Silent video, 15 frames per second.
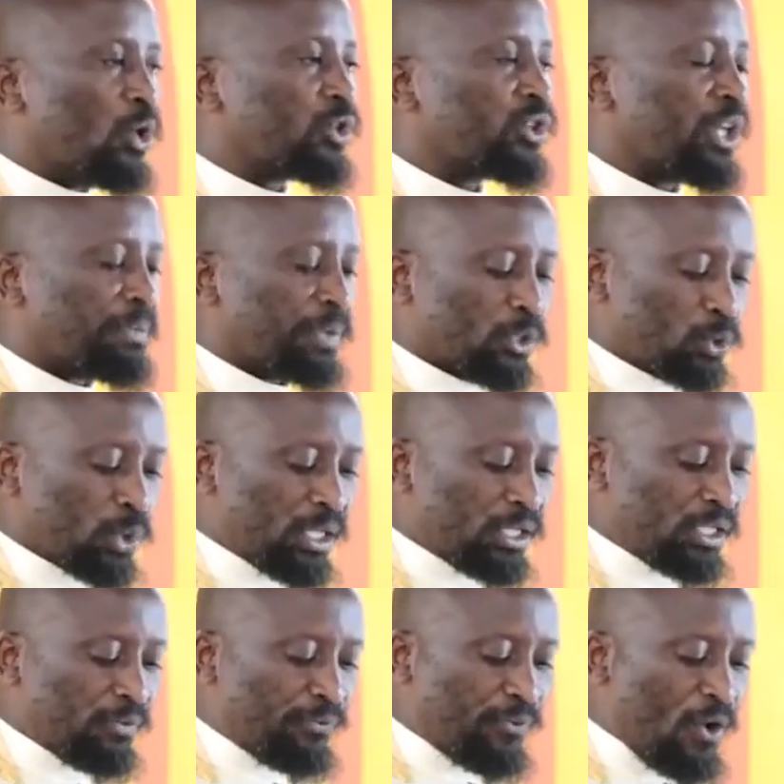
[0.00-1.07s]
Luke chapter
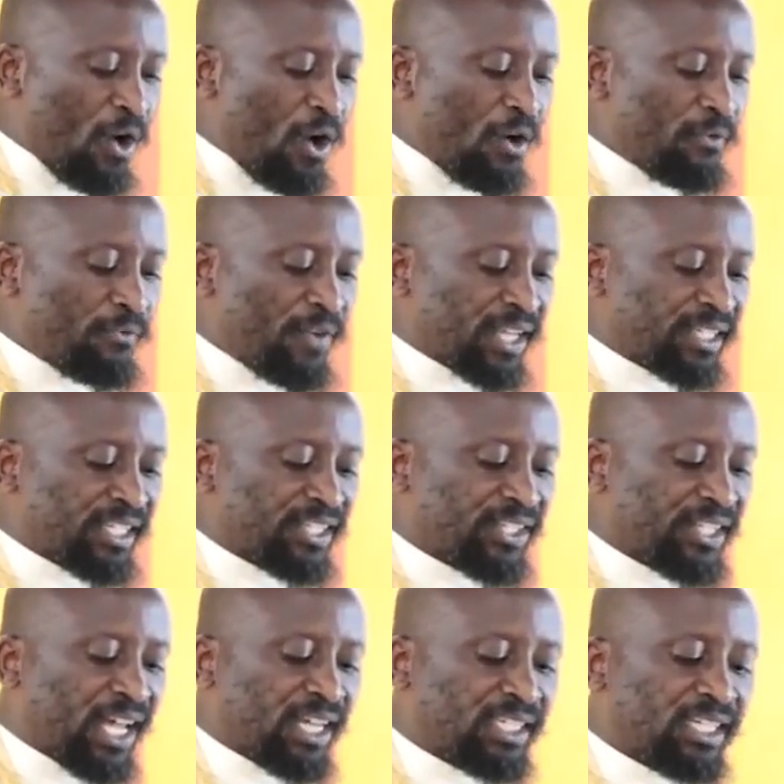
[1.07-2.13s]
24, verses
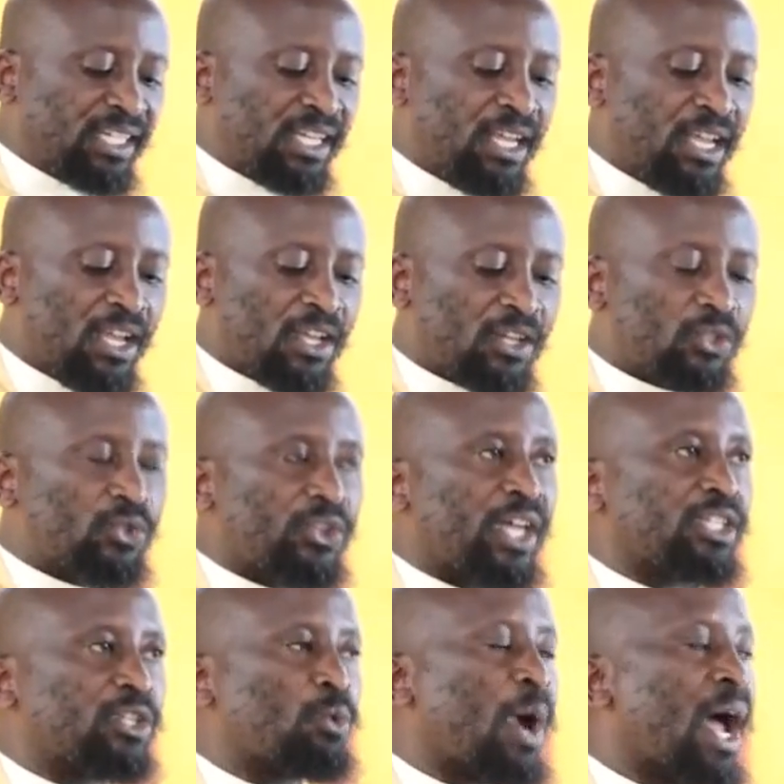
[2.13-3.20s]
30 to
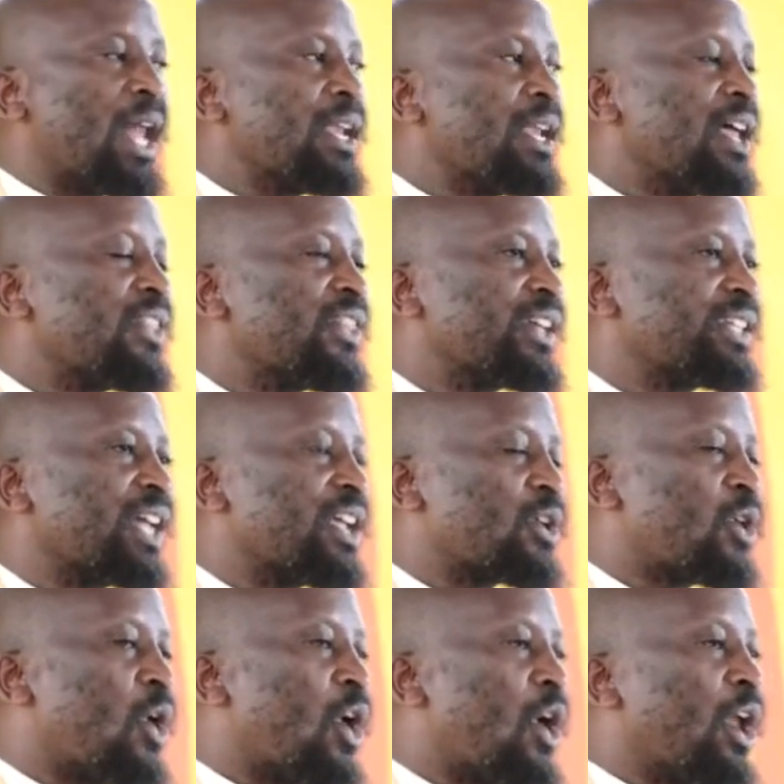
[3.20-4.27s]
31, that I
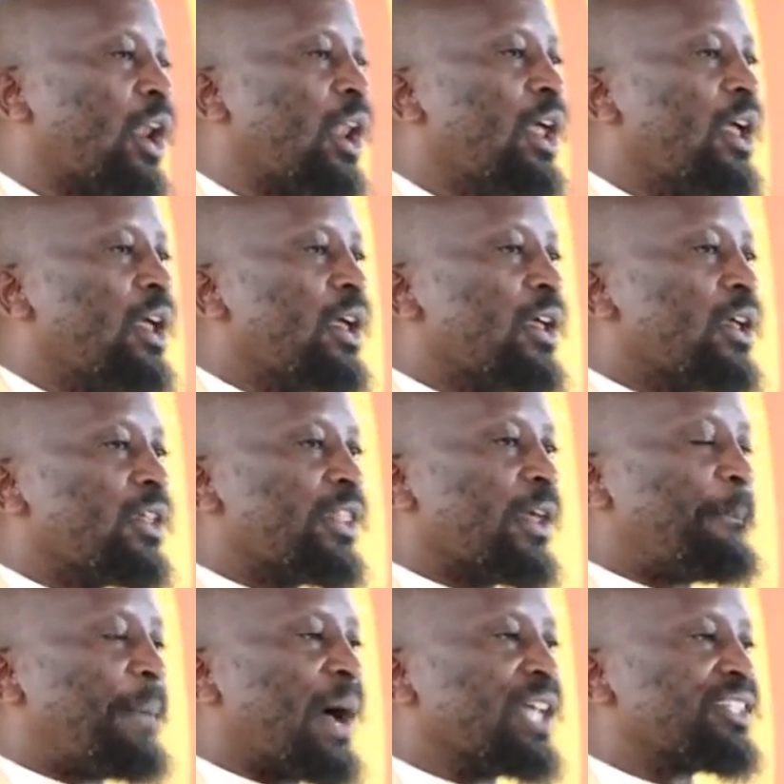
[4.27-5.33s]
call
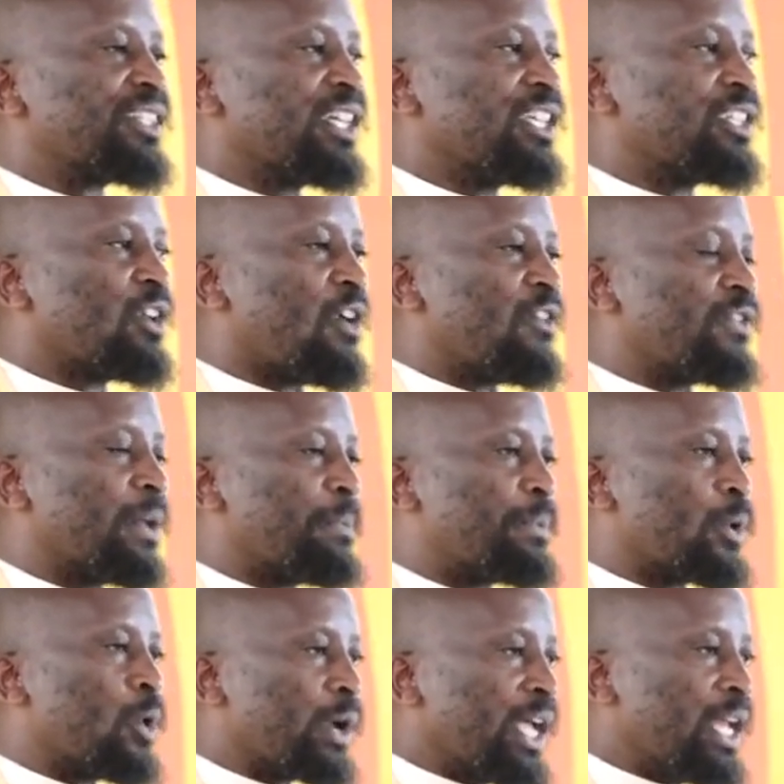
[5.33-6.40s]
the passage of the
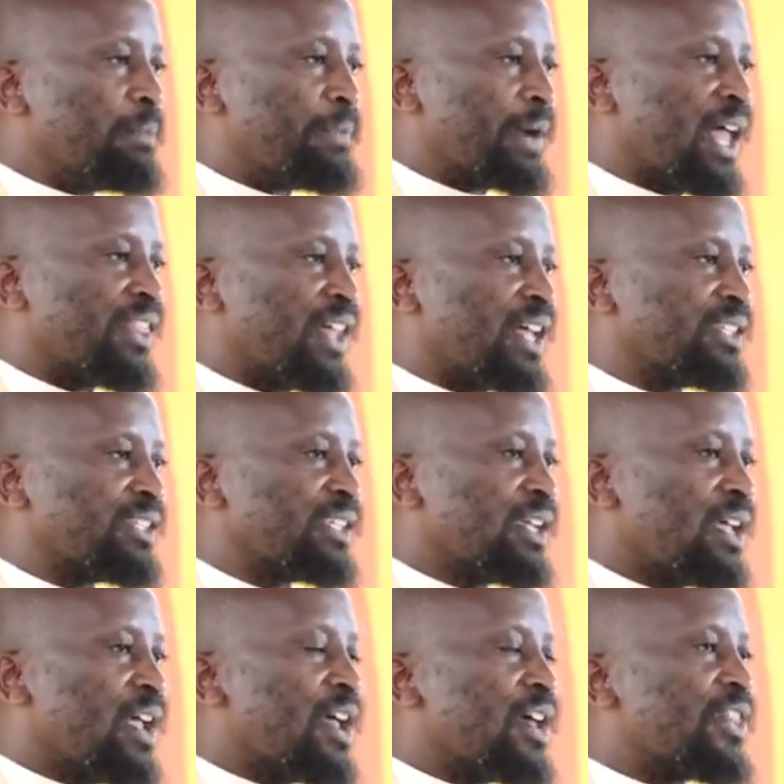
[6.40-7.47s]
broken brothers,
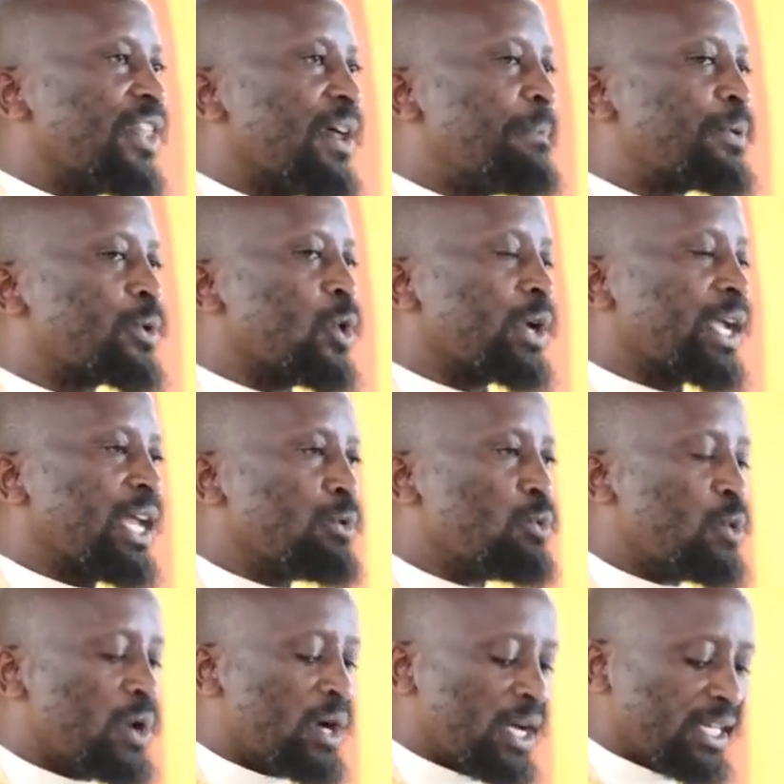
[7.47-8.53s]
the broken
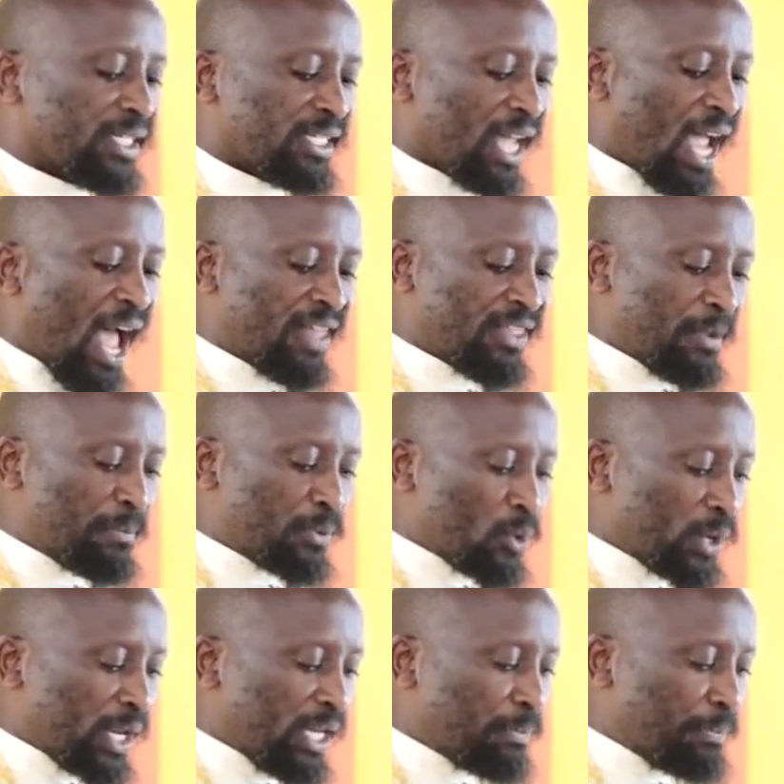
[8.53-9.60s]
word, and the
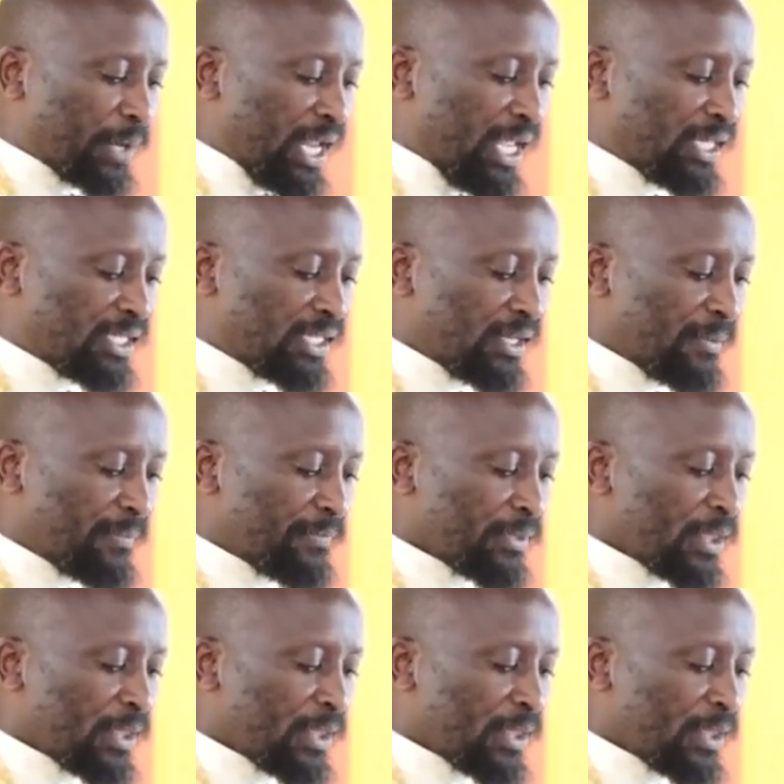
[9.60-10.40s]
broken bread.